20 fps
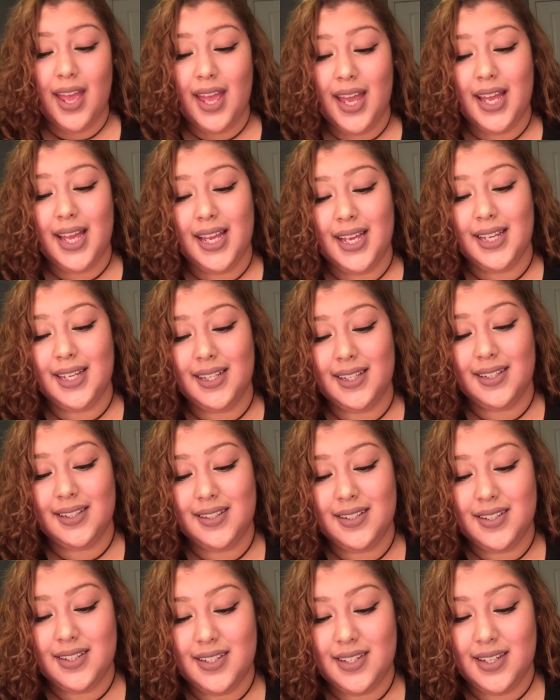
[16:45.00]

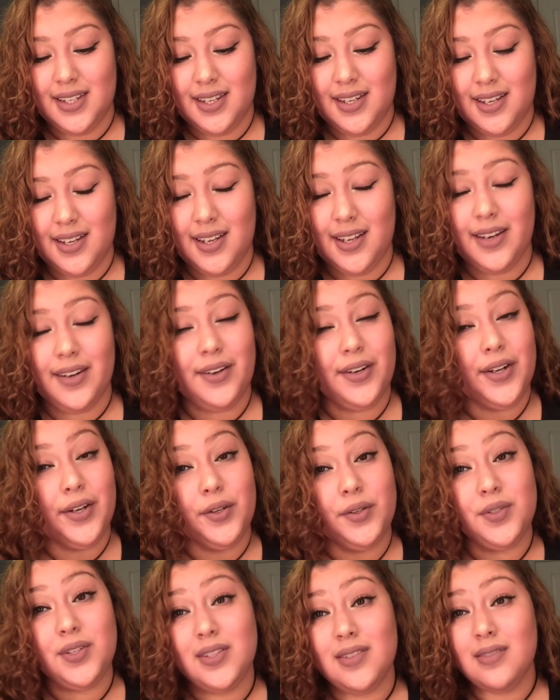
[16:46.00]
And I don't
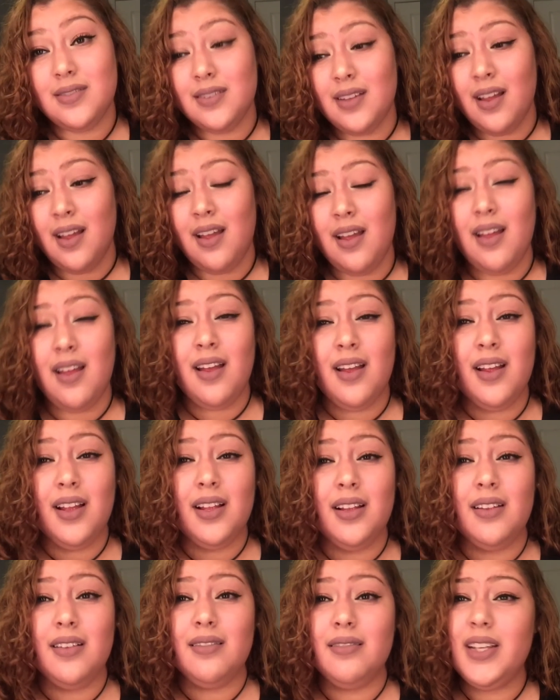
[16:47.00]
know, just
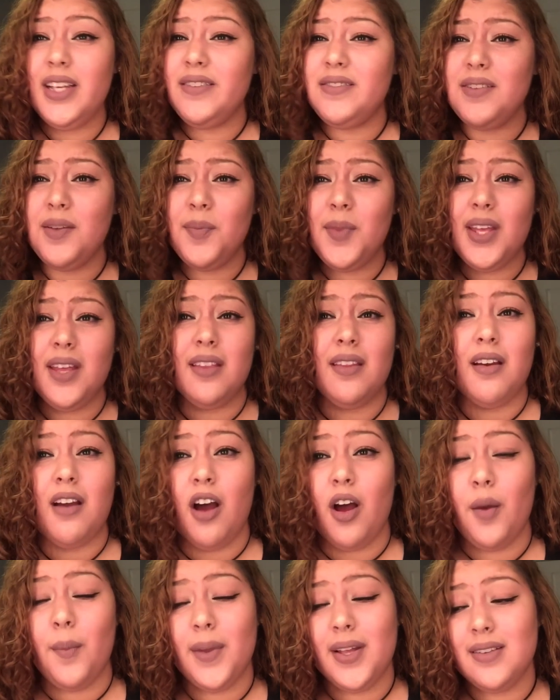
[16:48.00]
leave something in the
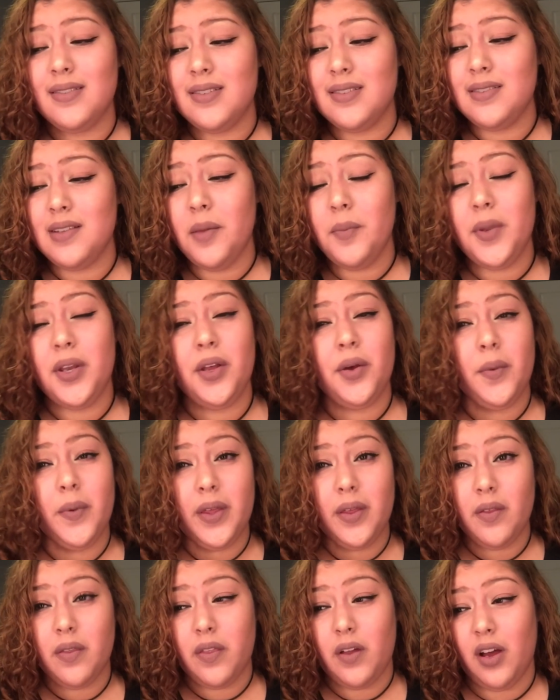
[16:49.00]
comments. Let me know what
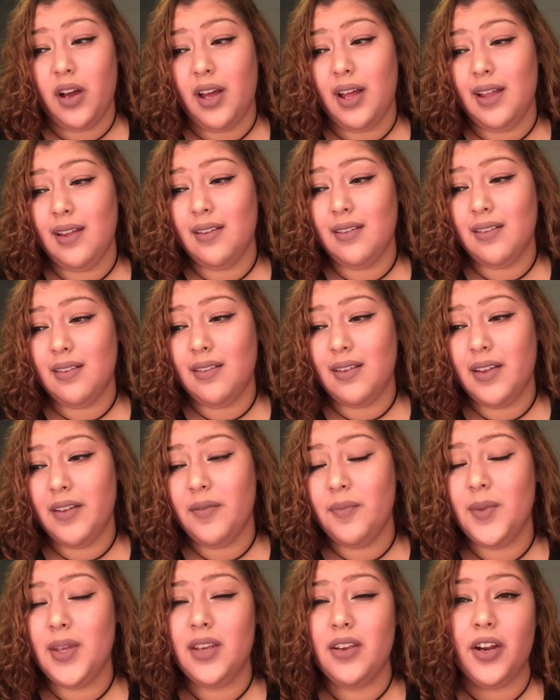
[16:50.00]
you thought. Give
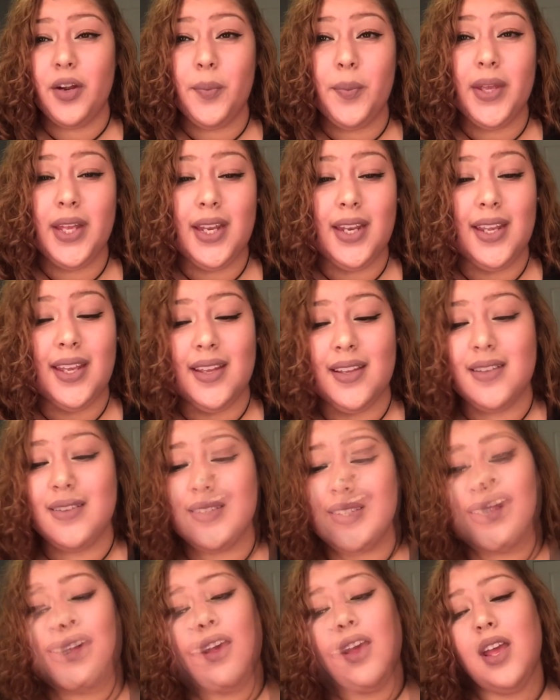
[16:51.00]
me your
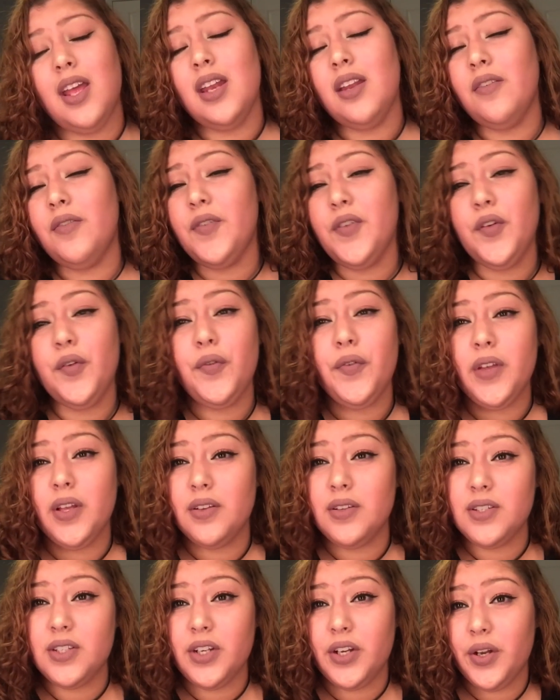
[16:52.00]
opinions. And if you
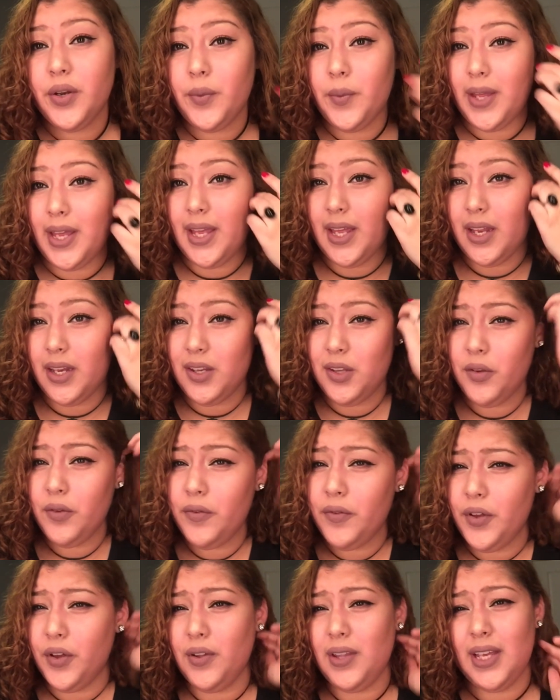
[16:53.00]
feel a certain way and you
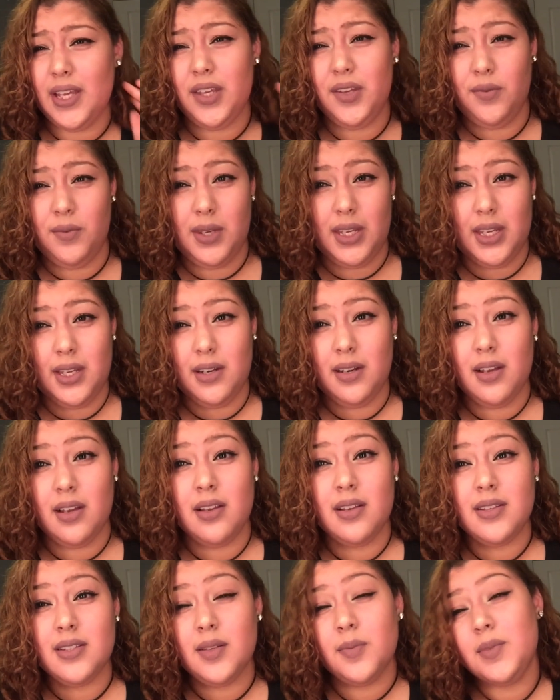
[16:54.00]
feel like you need
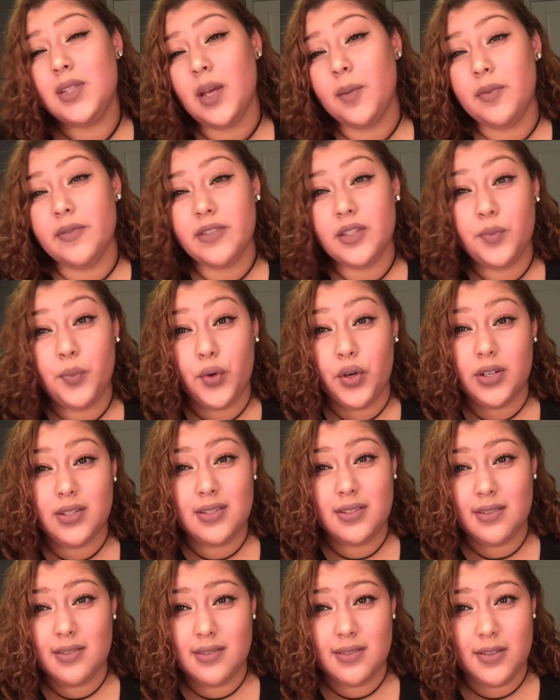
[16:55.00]
some type of support
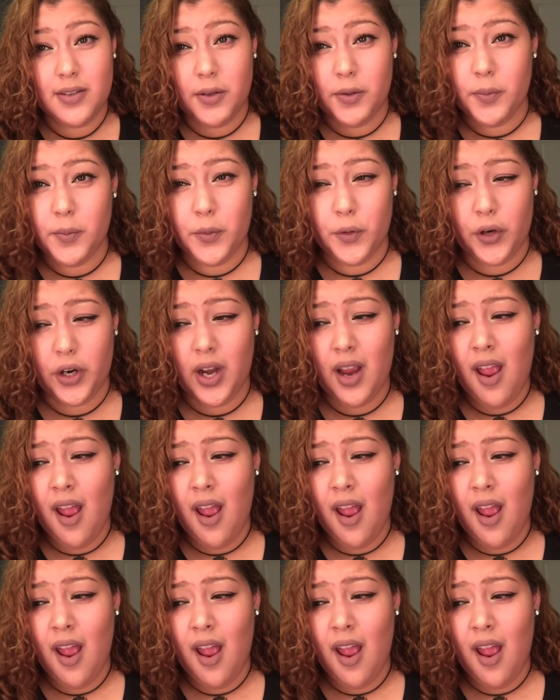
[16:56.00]
system, or